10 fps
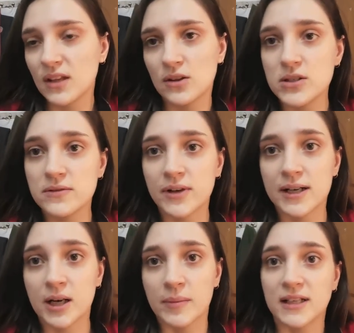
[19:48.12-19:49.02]
Thursday and
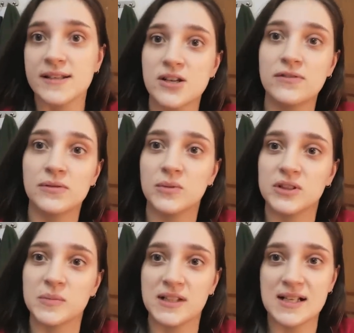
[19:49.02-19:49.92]
Friday are my days off,
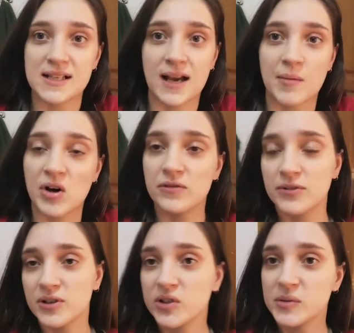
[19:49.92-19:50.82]
which means I'm off
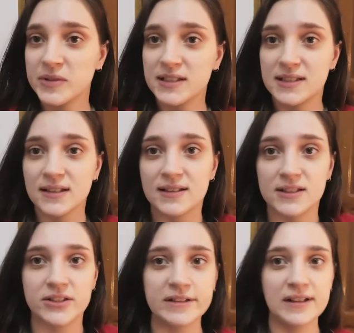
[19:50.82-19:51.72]
for Christmas
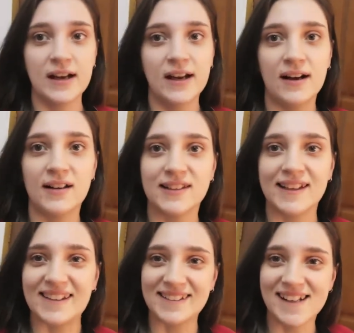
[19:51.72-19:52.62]
this year,
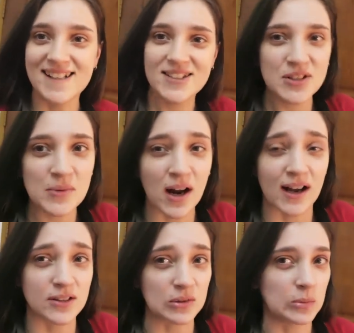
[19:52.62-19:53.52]
unlike last year where I
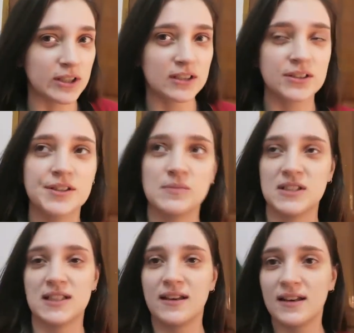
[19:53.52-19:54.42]
had to work on
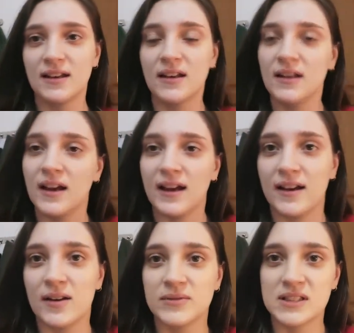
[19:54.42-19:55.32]
Christmas Day.
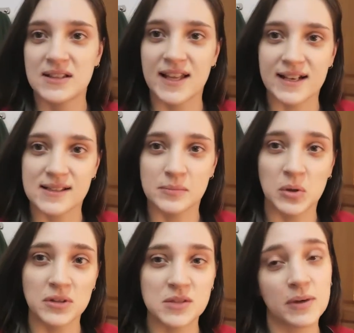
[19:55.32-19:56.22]
So that is a
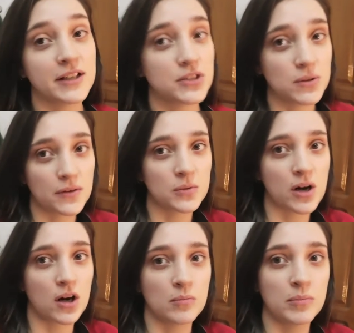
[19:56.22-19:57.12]
bonus, but I do have to
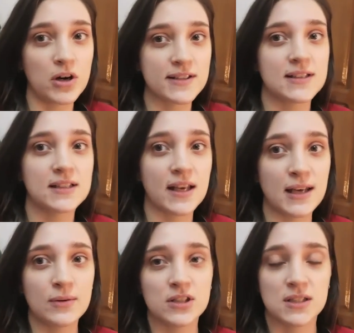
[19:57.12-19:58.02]
work on Boxing
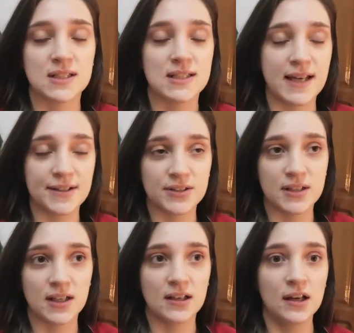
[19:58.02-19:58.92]
Day, which is
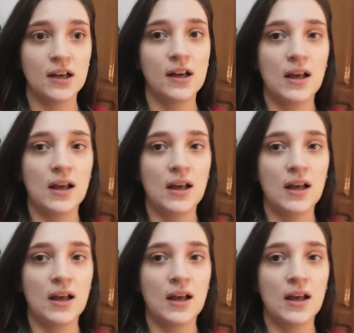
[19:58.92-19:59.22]
Saturday.